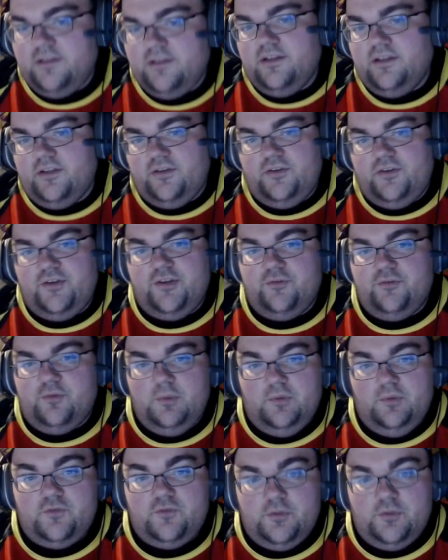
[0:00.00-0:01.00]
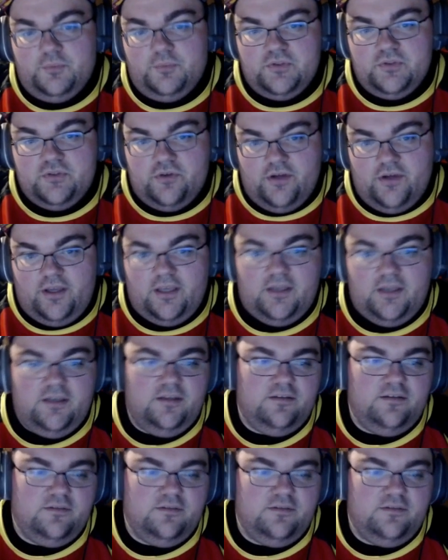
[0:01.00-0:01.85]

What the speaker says: you can remove triple strike.